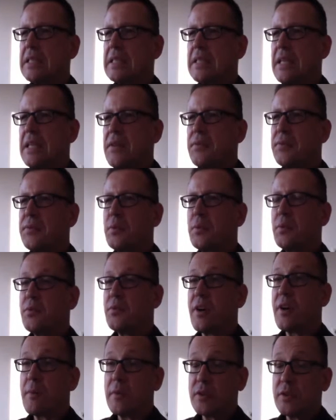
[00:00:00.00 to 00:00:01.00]
Tin food,
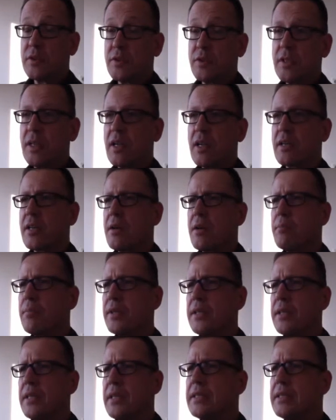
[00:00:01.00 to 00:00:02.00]
pharmaceutical
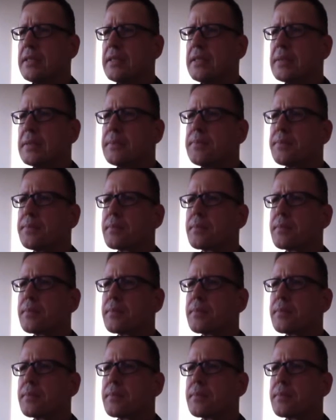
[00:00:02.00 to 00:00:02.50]
companies.